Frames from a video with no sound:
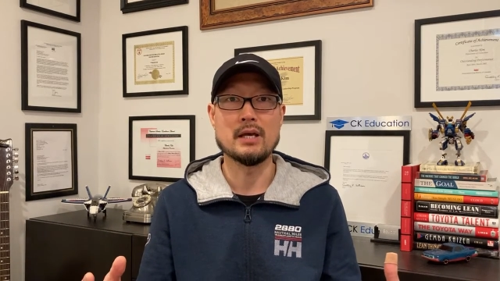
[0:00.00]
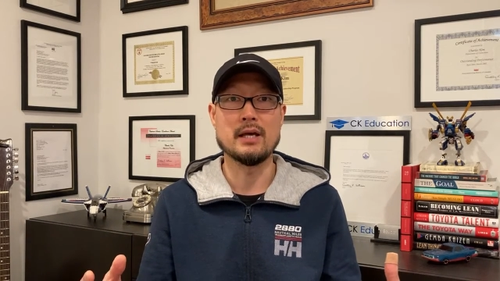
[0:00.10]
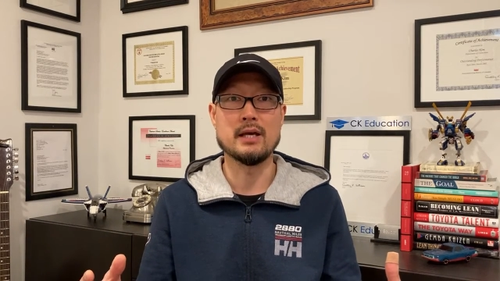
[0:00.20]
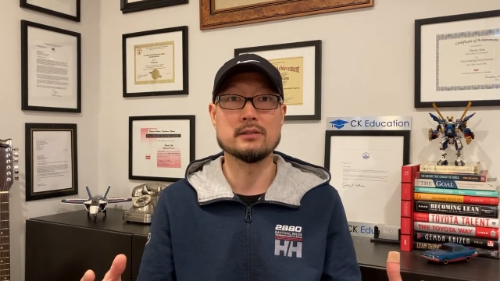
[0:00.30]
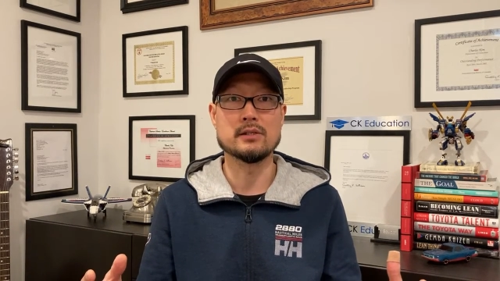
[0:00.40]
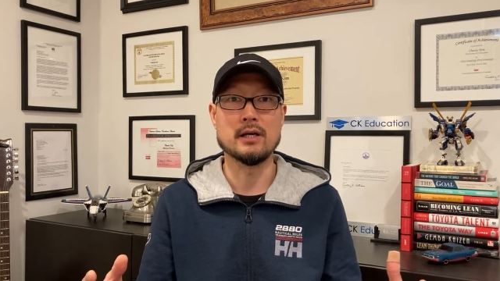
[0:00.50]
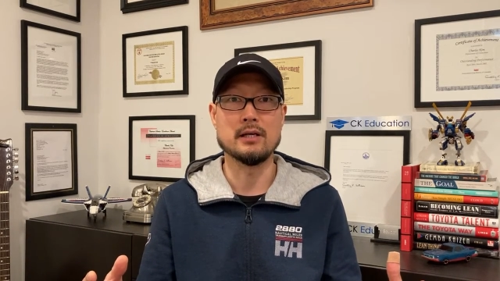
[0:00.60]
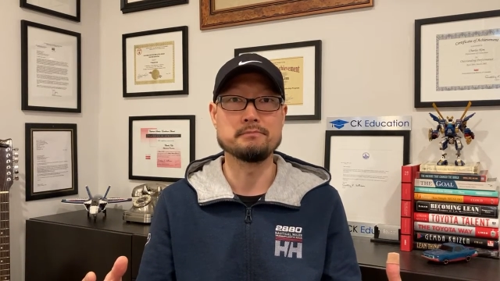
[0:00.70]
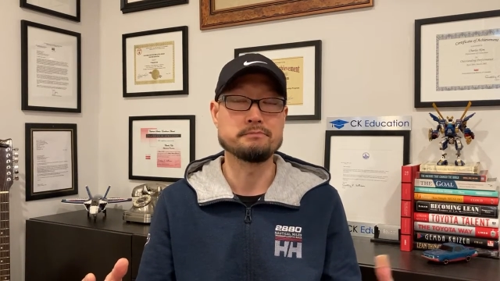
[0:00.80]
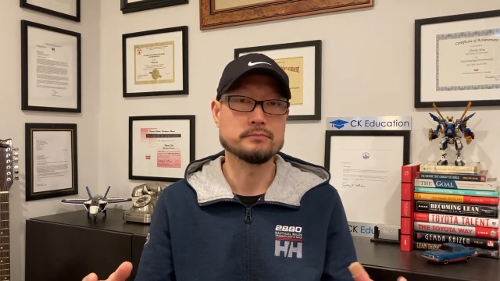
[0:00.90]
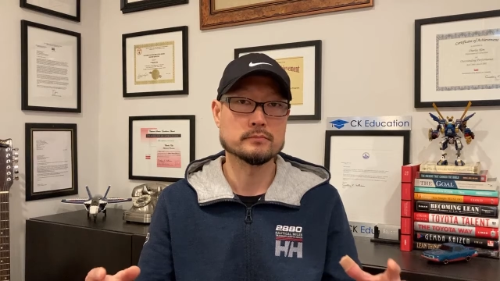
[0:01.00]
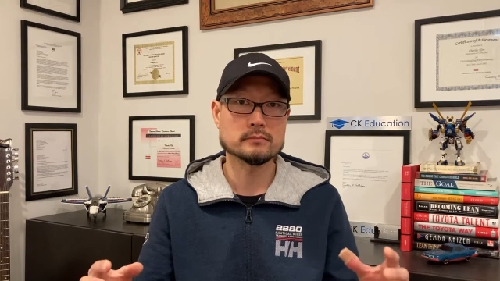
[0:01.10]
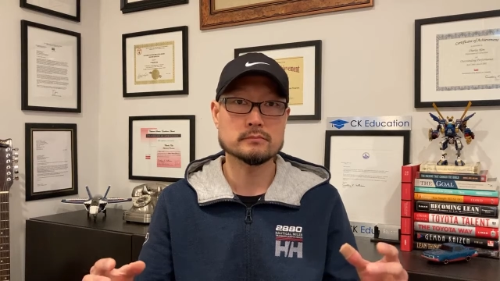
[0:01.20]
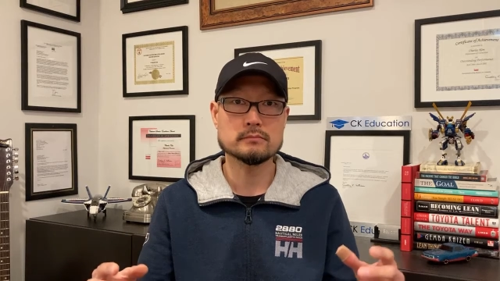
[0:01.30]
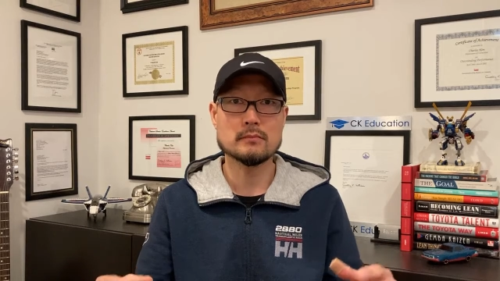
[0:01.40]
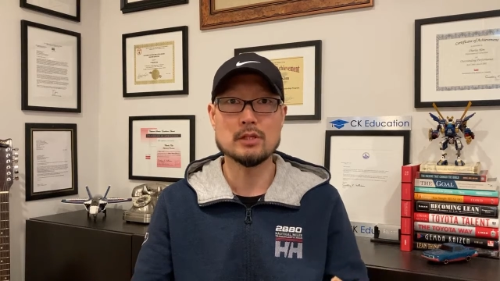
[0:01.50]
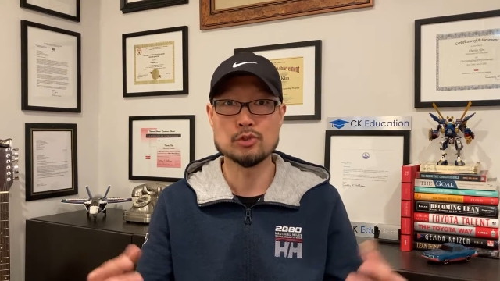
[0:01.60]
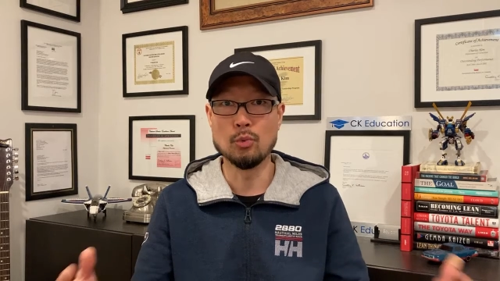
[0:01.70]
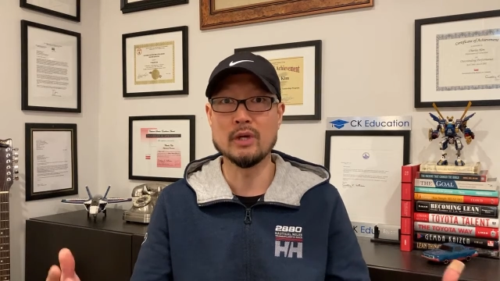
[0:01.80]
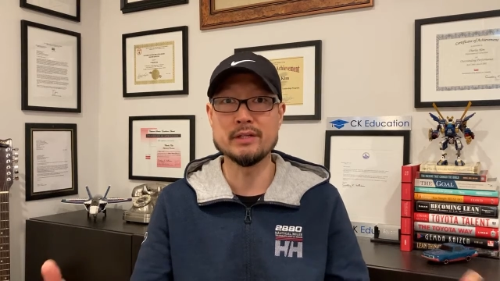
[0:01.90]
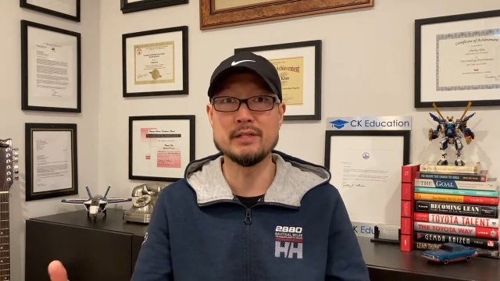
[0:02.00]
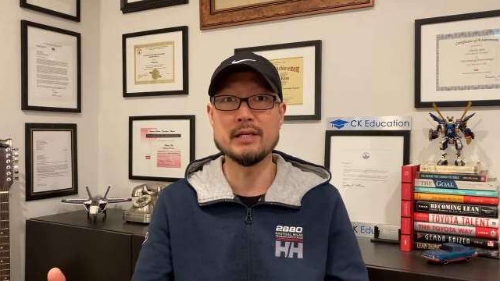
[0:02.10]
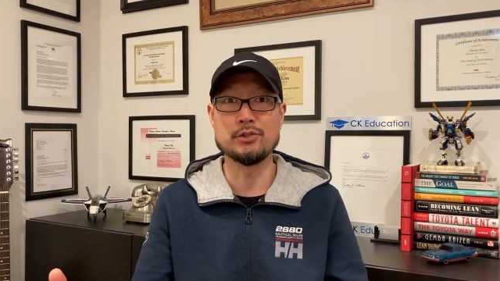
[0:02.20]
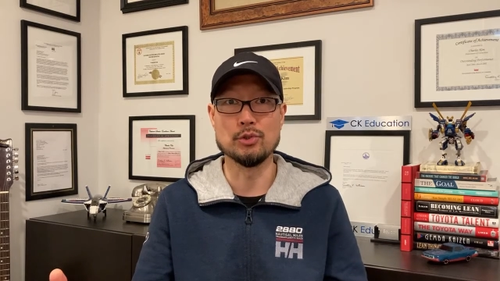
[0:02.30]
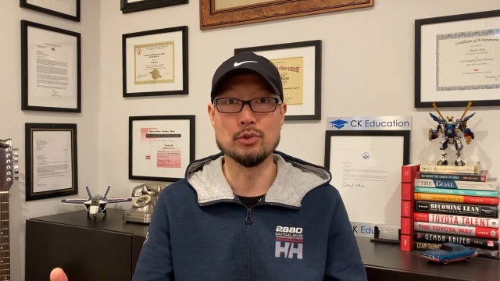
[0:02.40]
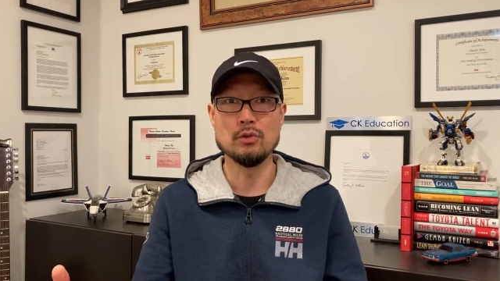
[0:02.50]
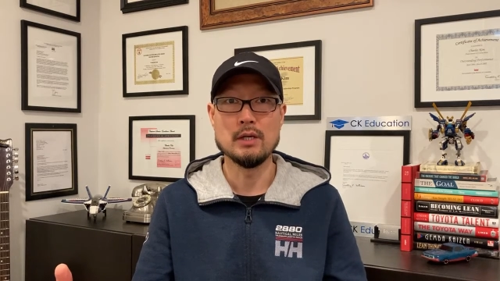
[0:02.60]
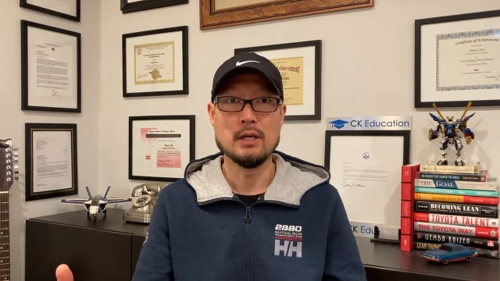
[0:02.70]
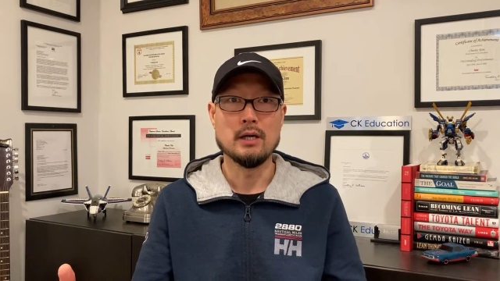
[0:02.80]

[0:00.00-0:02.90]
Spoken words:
And So what did they do?